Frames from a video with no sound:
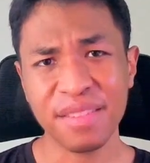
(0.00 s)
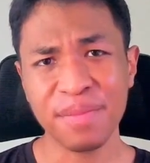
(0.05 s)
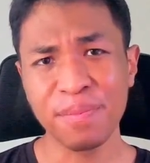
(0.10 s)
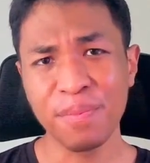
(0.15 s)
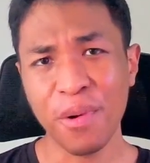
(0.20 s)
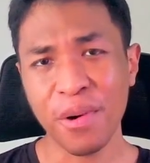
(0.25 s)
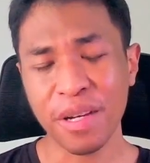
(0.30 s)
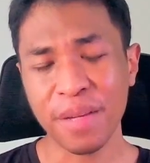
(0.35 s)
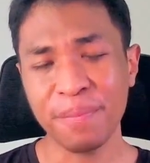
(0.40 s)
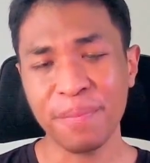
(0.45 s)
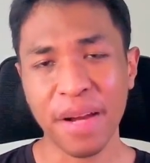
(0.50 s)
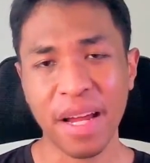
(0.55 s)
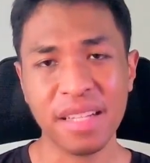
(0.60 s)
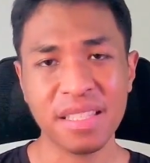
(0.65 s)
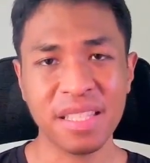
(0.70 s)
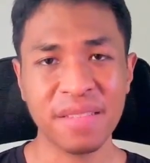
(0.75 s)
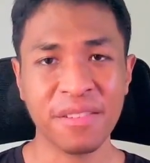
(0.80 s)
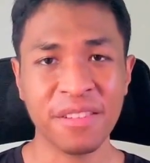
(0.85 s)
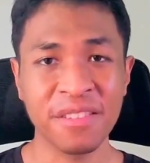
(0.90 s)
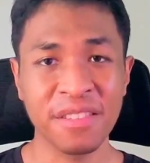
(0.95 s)
more
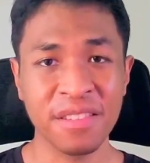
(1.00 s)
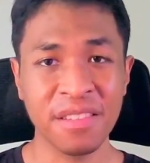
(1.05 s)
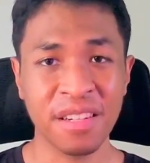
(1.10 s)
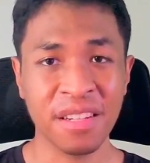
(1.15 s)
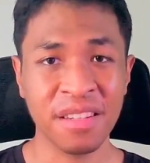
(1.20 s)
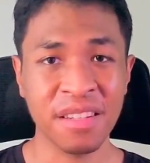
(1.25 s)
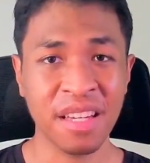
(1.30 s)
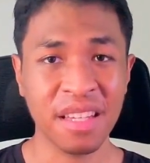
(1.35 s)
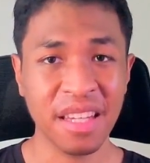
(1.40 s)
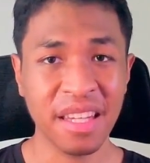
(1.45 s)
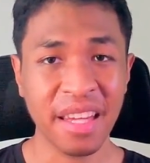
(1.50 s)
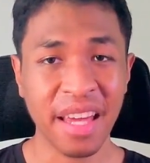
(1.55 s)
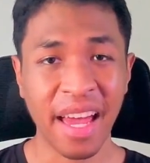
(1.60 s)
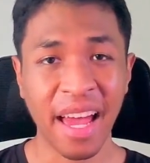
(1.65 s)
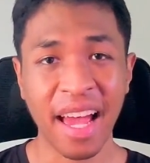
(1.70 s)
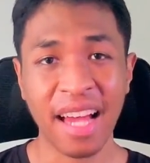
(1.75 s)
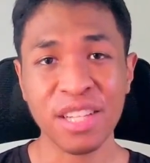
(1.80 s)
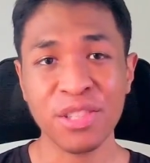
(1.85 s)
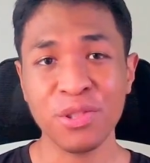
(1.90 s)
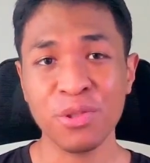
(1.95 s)
impressive considering that it
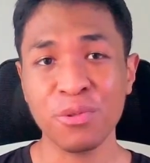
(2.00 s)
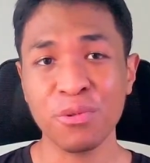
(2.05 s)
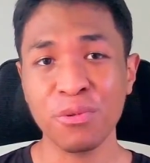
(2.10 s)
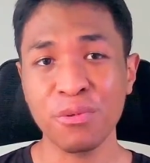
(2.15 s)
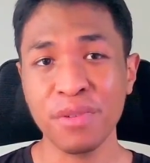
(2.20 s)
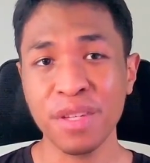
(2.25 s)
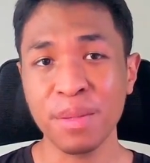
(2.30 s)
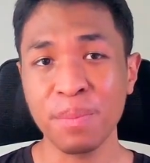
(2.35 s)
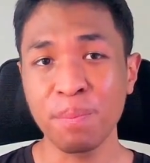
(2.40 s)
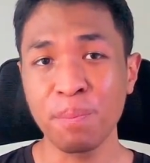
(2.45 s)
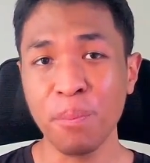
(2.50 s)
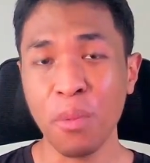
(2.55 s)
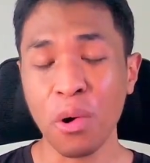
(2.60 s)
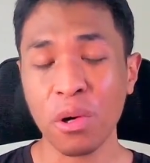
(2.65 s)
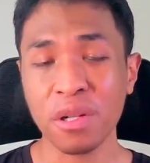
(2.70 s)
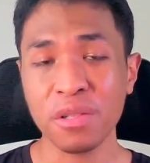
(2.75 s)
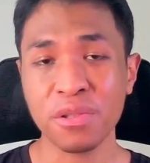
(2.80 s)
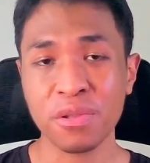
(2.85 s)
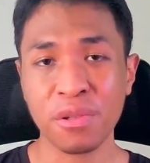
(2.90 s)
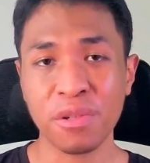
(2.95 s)
has to read
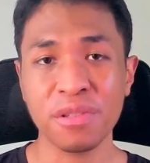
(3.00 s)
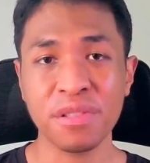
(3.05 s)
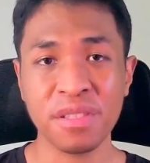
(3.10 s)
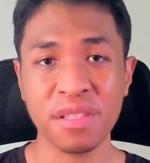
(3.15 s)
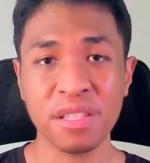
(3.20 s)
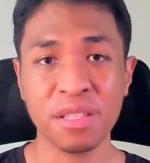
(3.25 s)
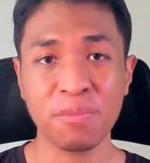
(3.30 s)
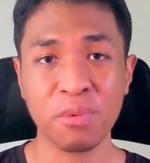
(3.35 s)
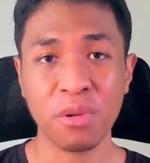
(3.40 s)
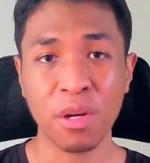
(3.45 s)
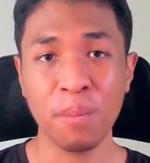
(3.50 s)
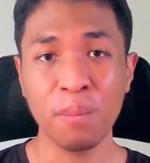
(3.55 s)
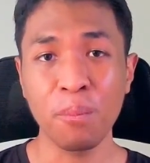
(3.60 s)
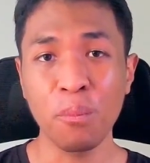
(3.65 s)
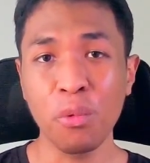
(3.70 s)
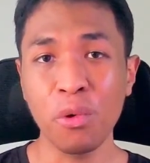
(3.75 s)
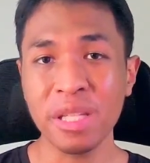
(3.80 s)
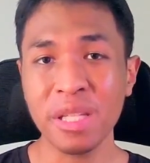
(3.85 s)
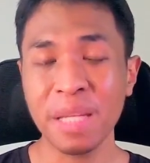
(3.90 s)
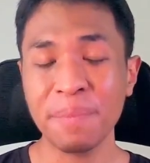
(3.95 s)
more resources
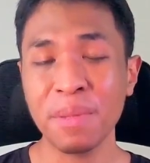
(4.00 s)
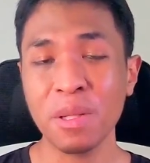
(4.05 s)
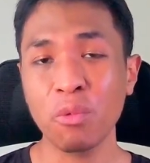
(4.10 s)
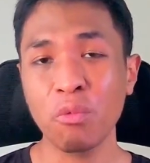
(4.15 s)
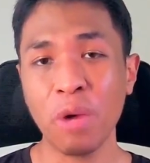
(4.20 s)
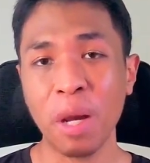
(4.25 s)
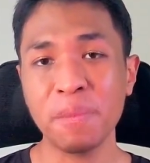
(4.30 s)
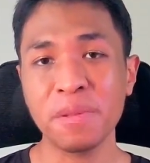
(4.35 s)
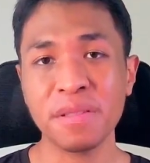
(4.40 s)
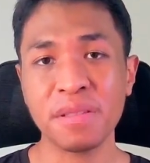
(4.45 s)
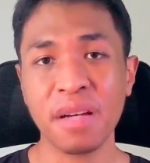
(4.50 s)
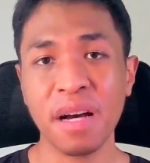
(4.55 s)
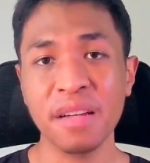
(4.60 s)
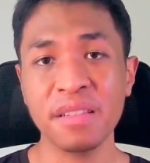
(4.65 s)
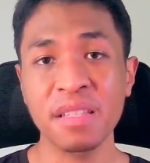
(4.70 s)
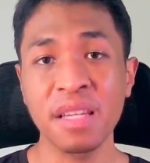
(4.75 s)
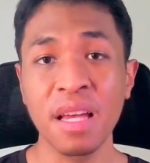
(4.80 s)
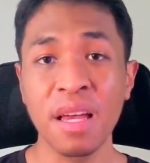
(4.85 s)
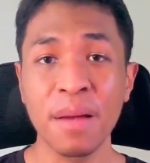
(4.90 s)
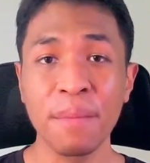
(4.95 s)
from multiple
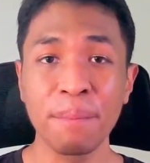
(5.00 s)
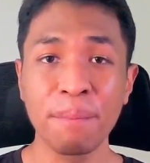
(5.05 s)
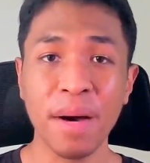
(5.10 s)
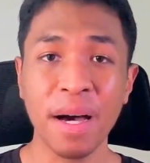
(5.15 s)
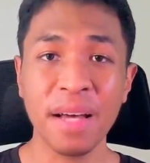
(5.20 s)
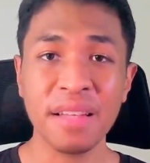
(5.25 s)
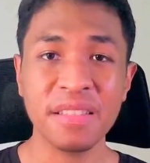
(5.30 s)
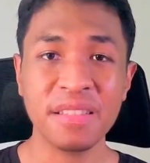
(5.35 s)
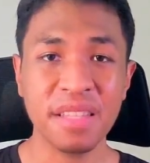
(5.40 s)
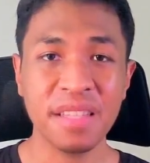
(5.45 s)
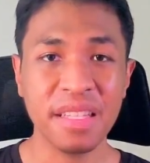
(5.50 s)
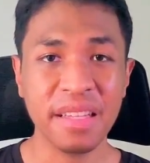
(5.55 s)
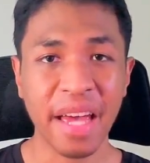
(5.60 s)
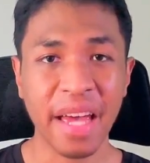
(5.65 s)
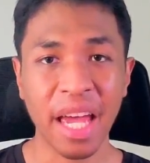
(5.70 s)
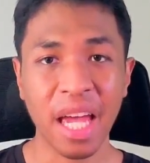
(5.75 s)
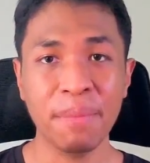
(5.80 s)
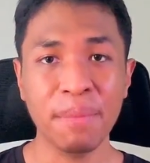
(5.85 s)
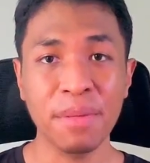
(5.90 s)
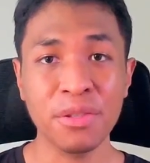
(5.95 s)
websites but still
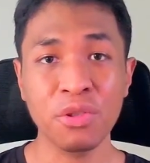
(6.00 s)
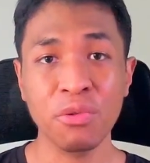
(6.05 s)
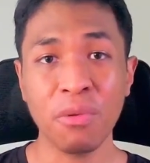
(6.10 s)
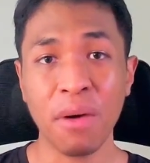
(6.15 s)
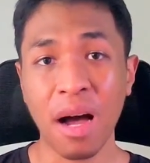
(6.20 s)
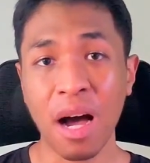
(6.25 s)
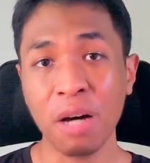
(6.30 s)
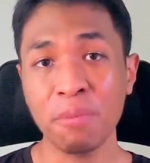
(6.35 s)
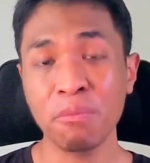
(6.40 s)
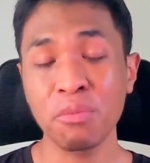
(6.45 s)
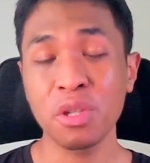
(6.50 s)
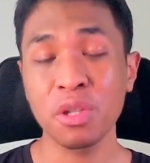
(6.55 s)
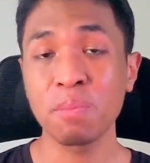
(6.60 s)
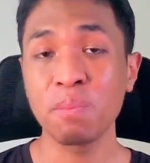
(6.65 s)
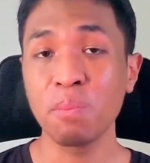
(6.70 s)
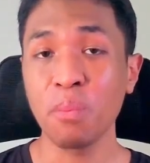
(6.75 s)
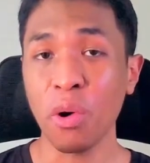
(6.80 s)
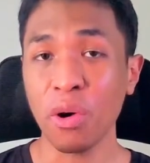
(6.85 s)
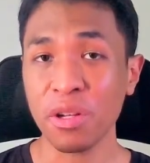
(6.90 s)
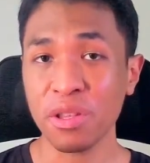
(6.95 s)
able to
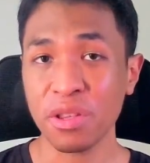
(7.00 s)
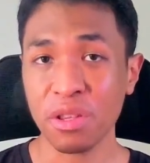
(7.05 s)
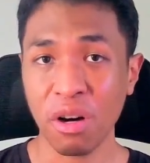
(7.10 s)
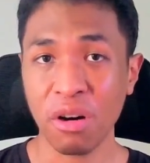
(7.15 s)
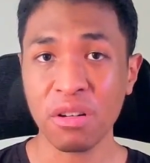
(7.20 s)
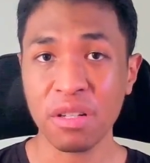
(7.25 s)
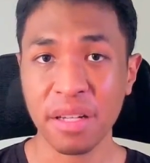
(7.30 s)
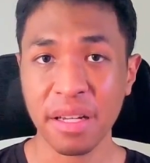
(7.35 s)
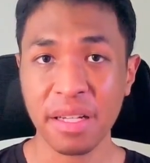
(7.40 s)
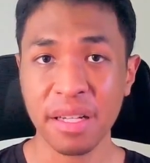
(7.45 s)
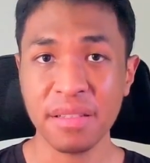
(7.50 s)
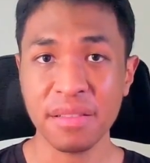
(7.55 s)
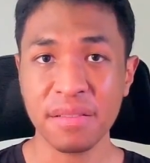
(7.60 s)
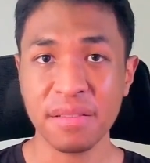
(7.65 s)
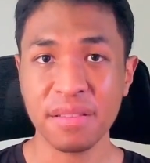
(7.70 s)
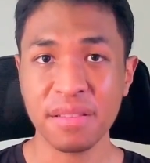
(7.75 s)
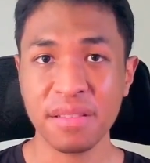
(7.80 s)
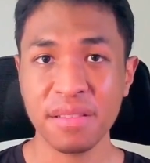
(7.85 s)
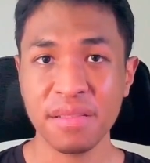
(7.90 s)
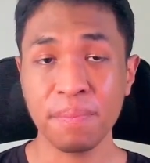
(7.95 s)
output more
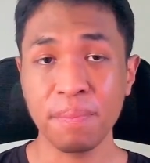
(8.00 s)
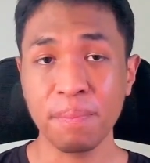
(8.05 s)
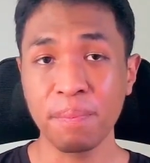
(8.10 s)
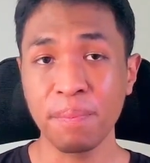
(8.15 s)
tokens.